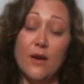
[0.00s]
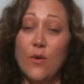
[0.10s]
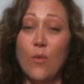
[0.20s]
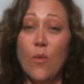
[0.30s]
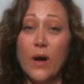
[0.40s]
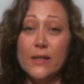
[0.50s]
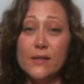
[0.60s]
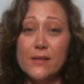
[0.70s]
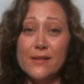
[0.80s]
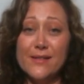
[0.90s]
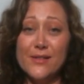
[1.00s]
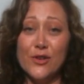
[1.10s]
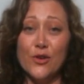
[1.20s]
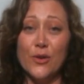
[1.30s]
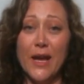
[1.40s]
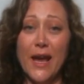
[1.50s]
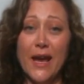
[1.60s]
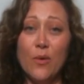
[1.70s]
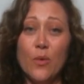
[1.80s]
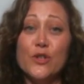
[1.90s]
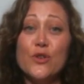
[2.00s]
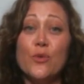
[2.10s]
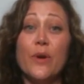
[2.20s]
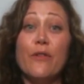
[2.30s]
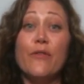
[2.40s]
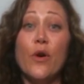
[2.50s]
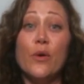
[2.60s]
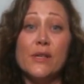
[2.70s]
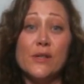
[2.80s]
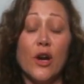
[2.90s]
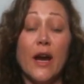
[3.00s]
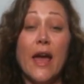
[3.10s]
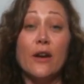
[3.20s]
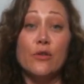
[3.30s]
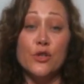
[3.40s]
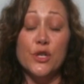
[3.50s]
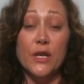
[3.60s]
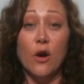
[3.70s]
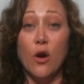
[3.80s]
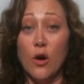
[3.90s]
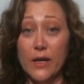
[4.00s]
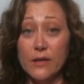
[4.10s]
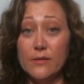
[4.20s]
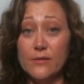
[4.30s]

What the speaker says: want to create? What should we focus our energy on